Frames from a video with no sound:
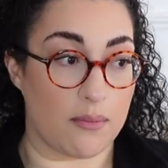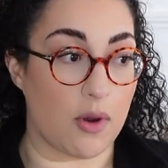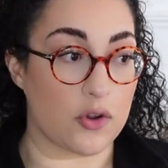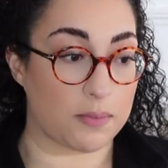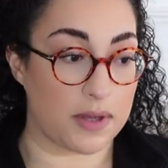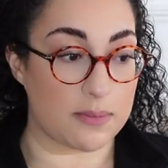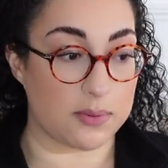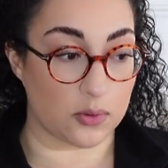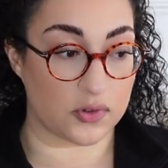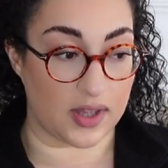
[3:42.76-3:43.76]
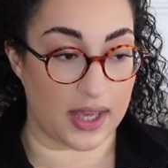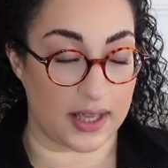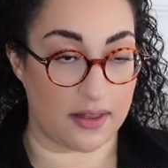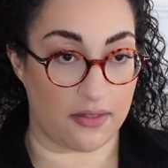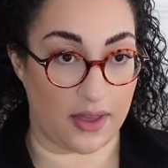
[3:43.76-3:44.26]
most people
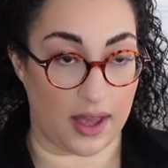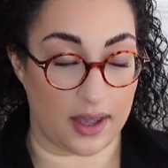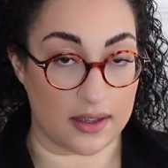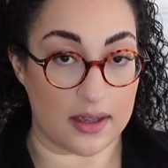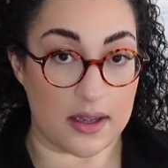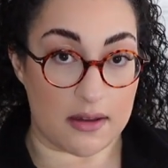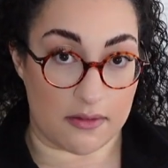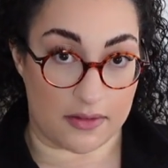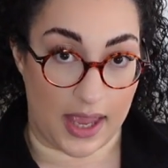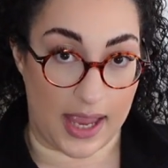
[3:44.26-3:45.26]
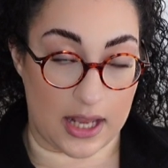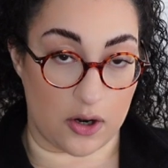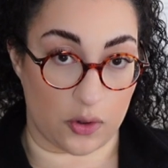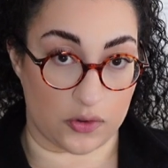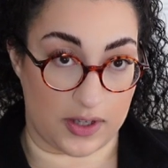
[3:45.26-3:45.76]
say that the hair
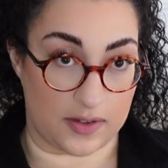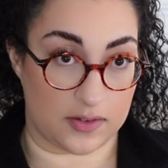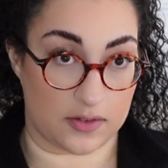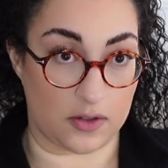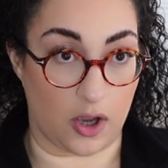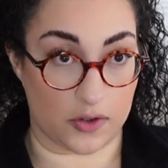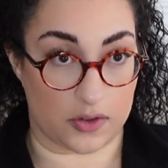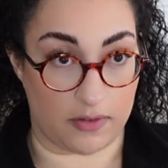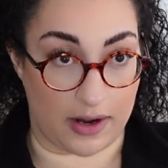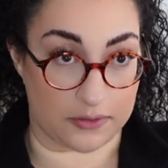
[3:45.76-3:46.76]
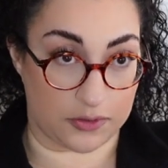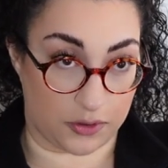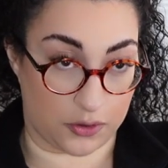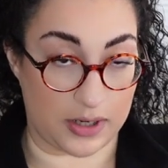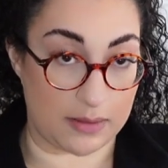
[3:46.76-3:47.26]
loss starts around
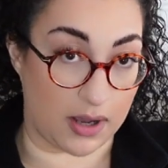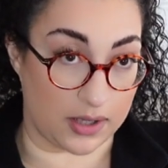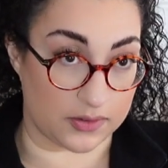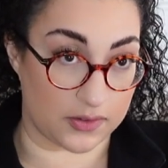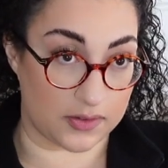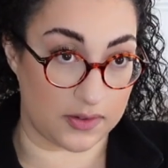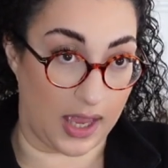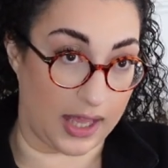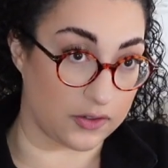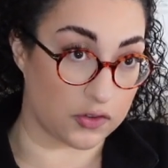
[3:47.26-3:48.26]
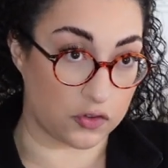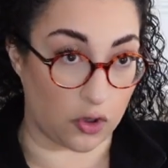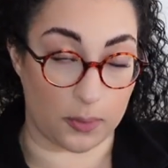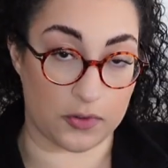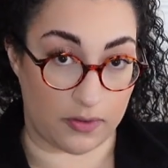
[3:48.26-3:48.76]
3 months and
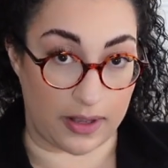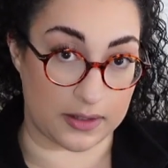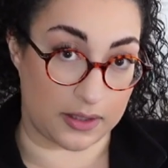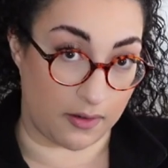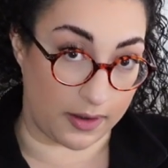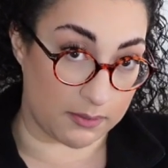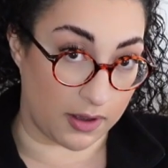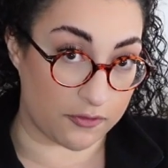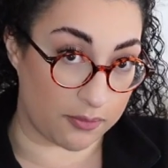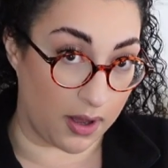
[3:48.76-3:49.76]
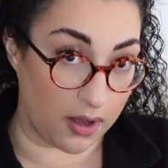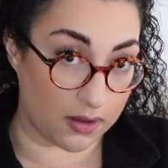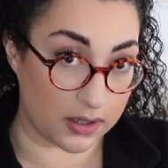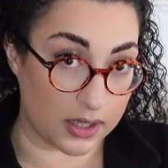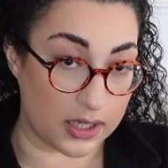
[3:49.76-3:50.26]
stops around the 9 month
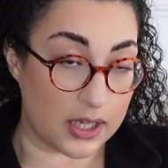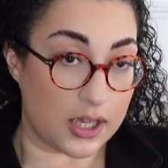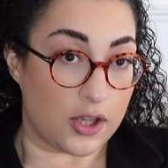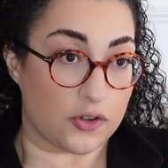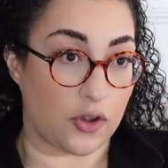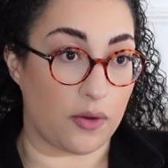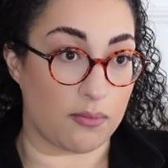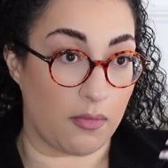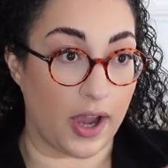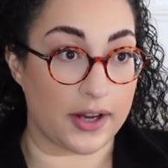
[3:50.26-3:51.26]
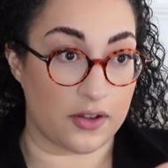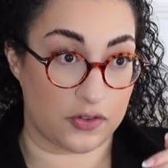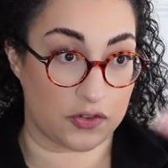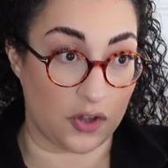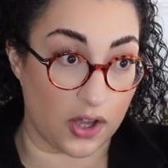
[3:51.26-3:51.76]
mark. So mine
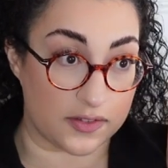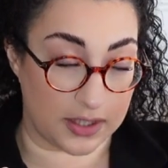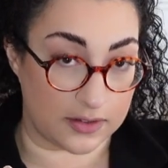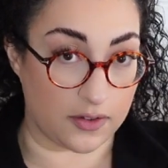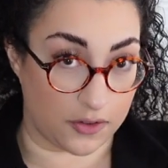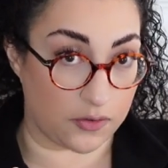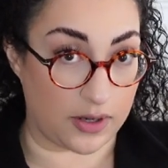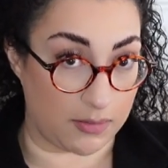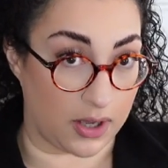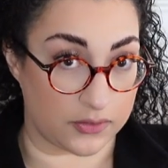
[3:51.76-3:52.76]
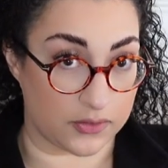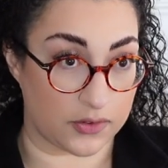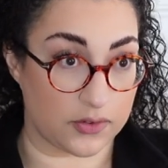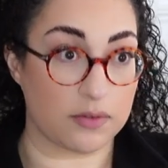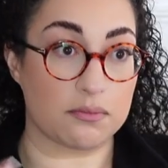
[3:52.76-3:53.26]
started 3
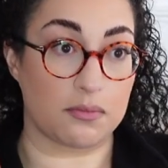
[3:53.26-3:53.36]
months,